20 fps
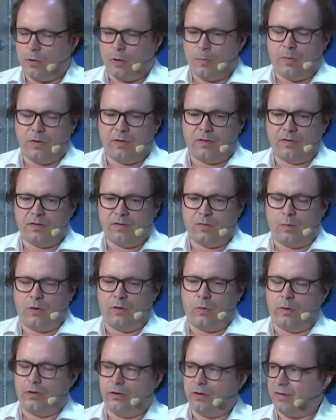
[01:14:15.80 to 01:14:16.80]
purpose,
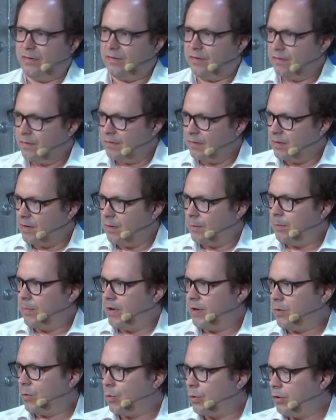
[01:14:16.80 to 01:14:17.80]
whether it's a
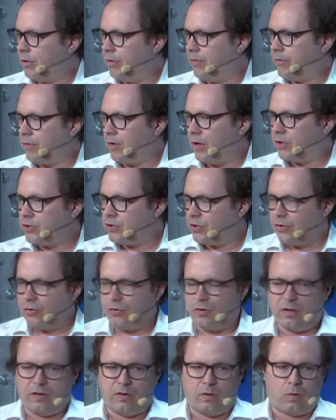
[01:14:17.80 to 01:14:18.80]
better world for our
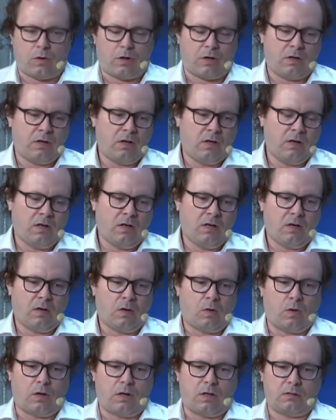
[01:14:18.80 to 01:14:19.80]
children
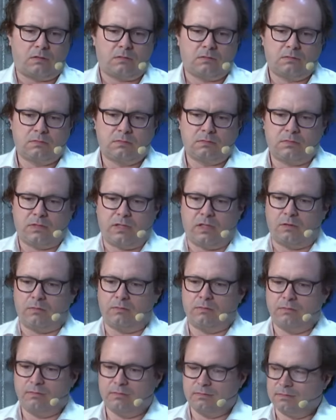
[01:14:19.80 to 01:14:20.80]
or you
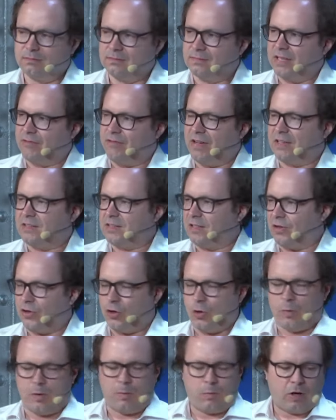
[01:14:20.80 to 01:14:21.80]
know, advancing
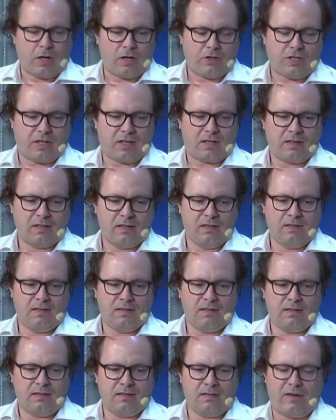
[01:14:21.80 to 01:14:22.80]
the human project,
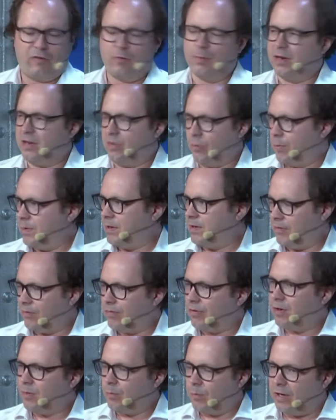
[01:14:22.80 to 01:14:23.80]
everybody will be
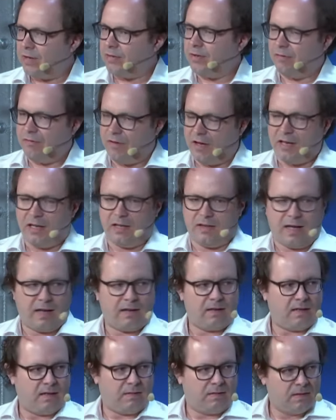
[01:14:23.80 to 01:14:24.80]
different. But I think finding
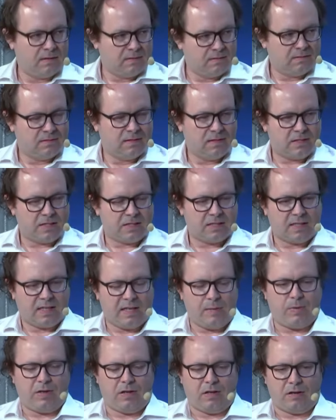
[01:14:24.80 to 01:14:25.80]
that and
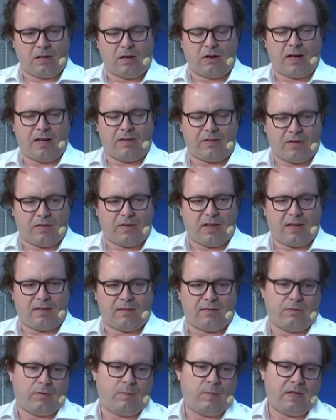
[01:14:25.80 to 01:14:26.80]
just keeping our eyes on
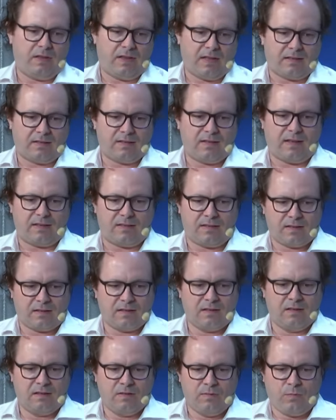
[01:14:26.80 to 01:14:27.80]
that, for me,
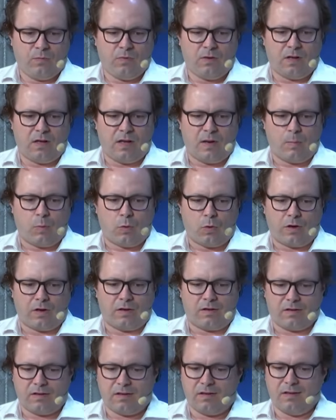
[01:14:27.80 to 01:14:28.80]
that's an
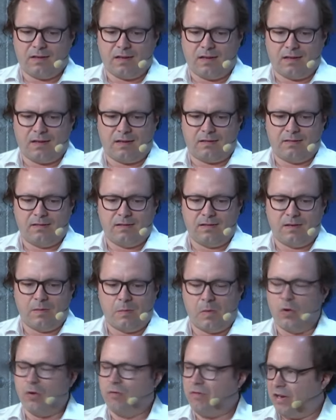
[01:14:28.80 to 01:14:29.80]
important
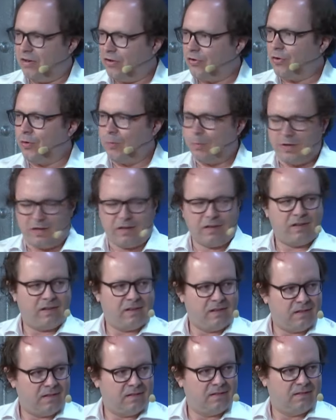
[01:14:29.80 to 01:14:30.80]
motivational
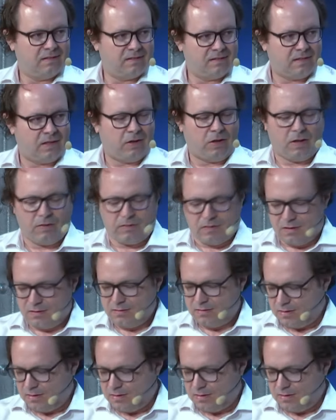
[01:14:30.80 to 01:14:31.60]
piece. in all of